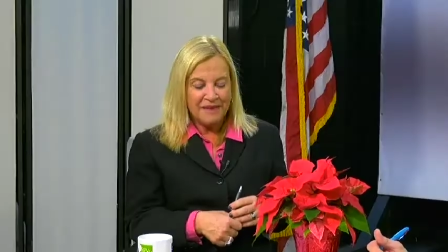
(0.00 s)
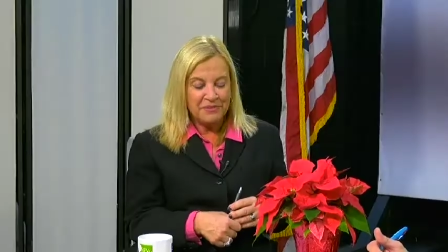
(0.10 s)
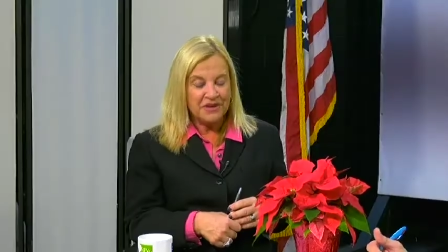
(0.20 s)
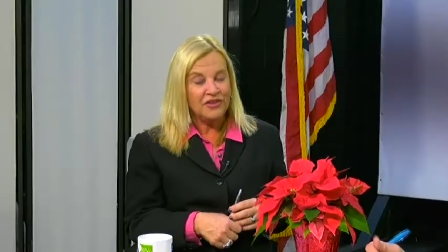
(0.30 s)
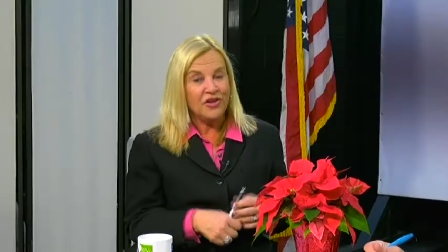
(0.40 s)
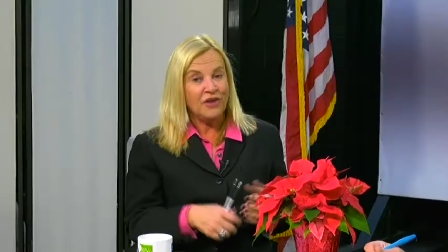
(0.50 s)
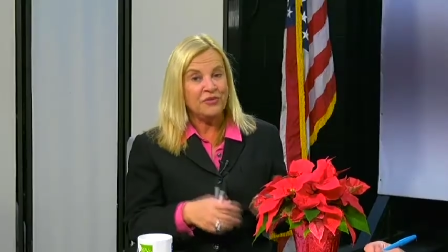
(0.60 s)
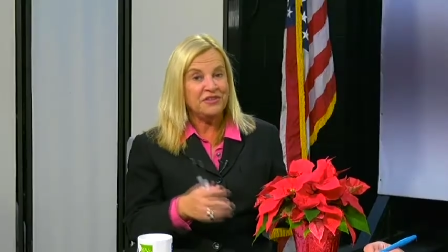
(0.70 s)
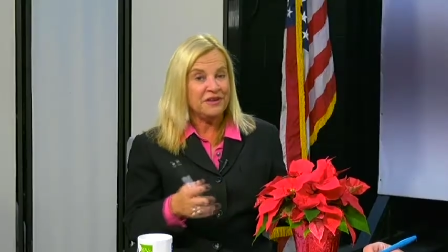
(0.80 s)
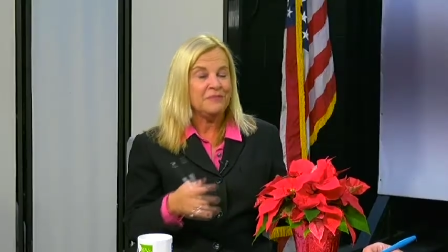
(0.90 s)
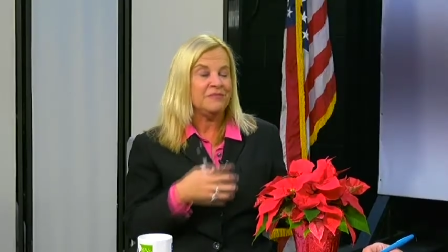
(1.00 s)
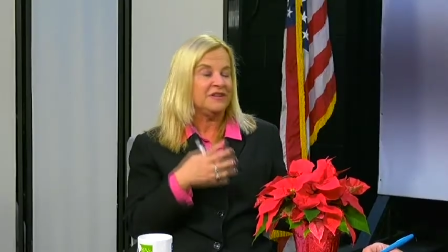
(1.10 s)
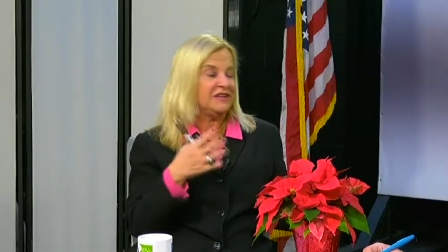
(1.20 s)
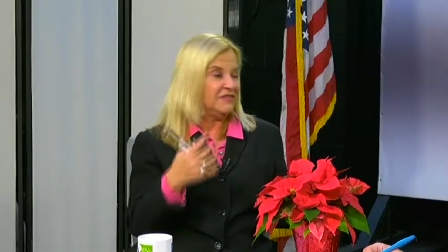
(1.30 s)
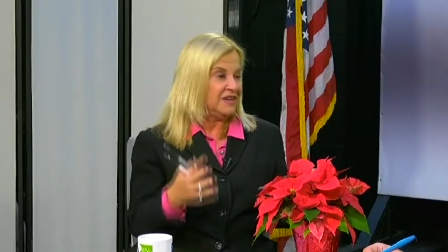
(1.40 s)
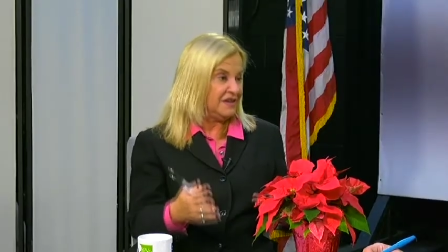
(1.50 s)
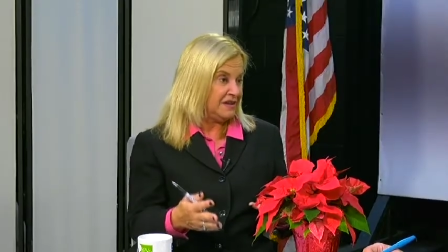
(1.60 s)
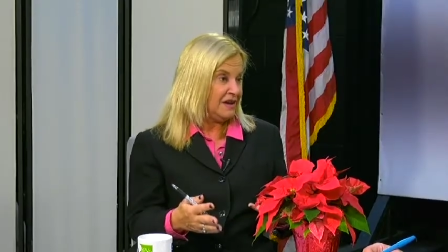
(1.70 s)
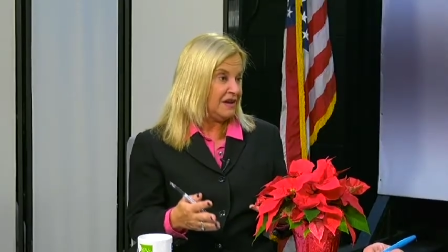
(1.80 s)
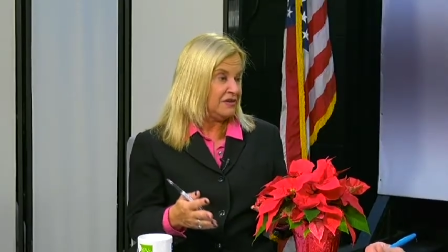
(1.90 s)
but along with him leaving,
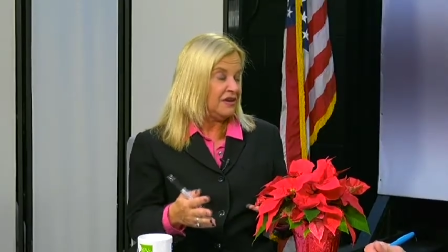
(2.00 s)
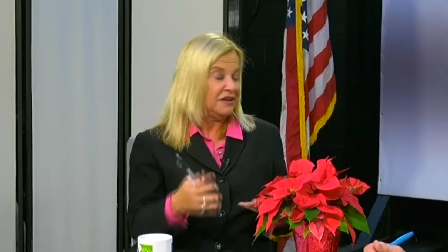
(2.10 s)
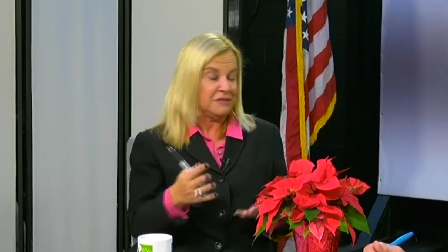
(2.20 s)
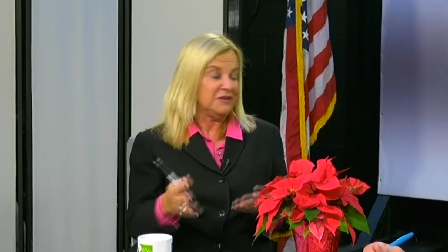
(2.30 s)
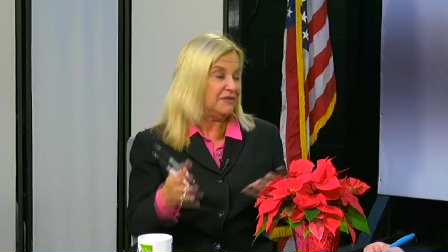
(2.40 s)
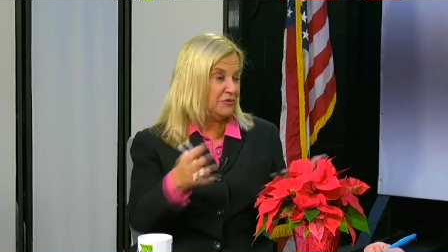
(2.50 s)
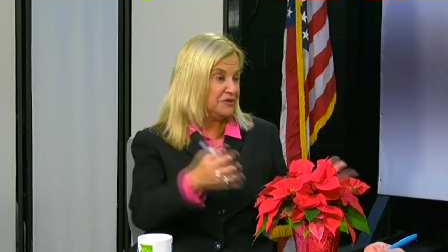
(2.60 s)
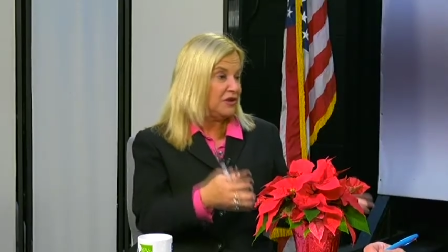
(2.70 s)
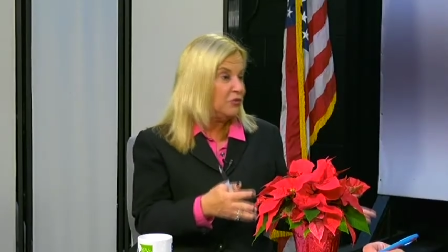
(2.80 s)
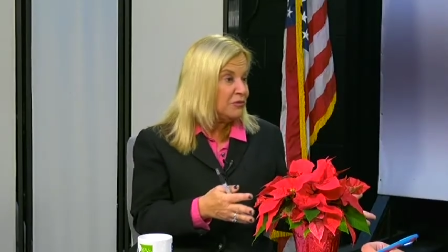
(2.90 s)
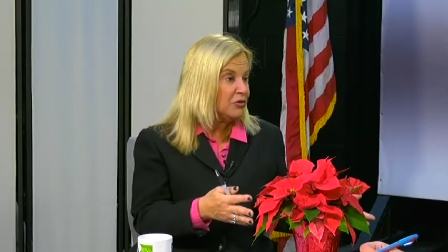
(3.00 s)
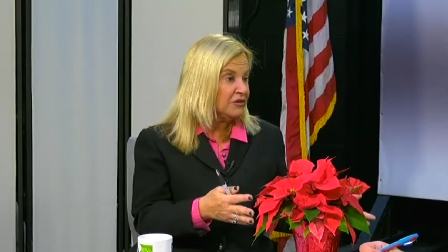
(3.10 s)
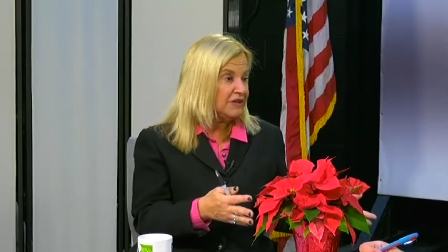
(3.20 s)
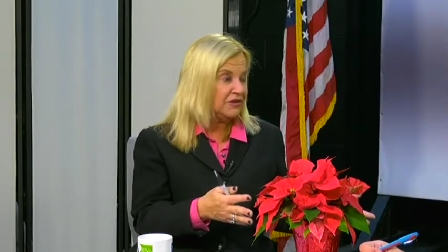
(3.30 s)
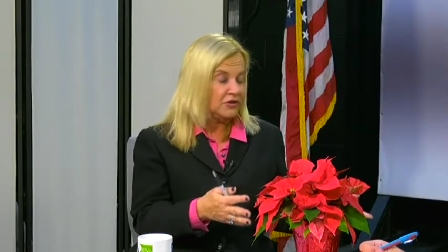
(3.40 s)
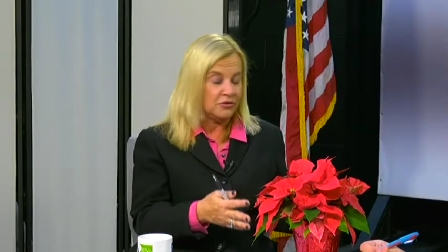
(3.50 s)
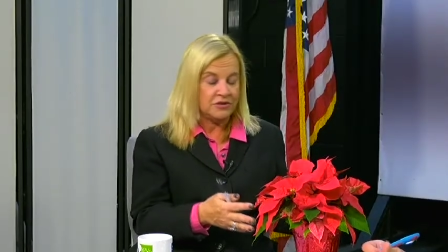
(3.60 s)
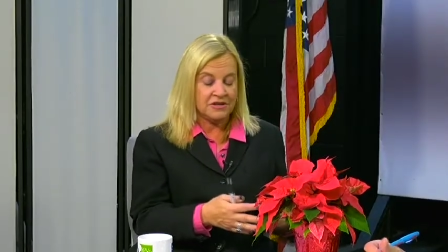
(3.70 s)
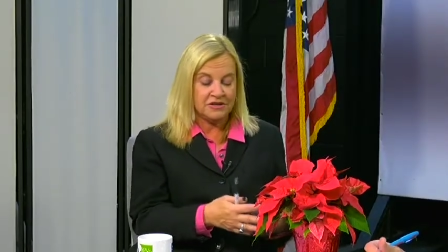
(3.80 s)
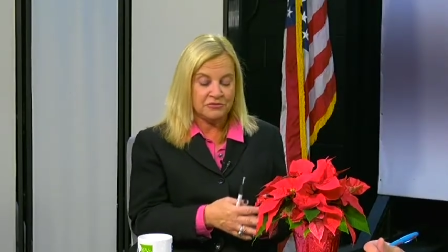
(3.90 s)
uh, not him leaving, with Doug Wilmore leaving, who
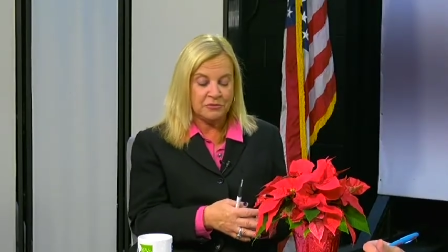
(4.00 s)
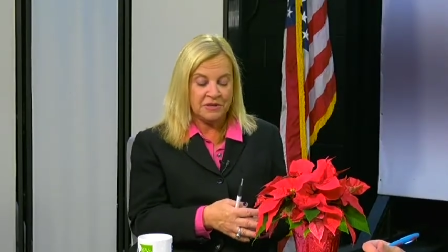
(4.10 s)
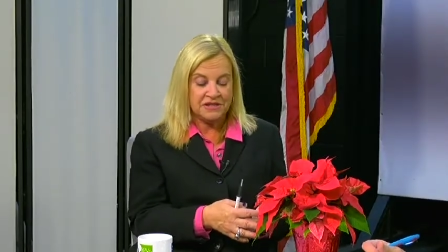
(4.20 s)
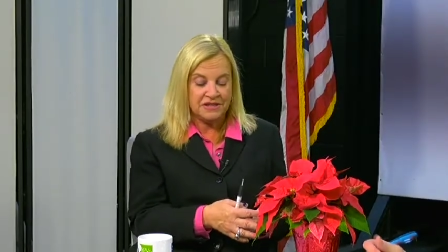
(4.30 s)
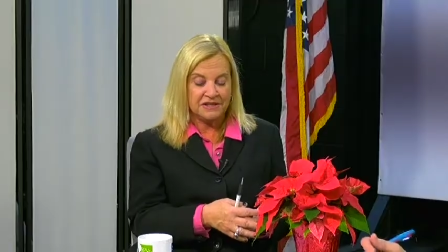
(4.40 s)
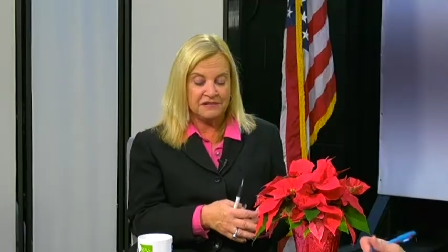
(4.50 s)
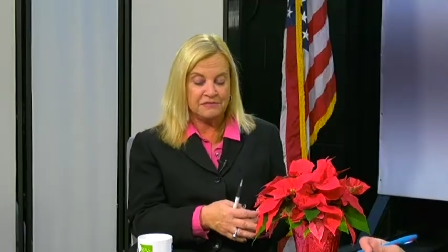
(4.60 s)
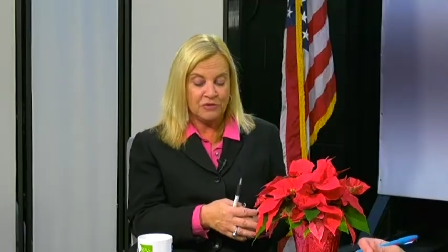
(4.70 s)
he's replacing at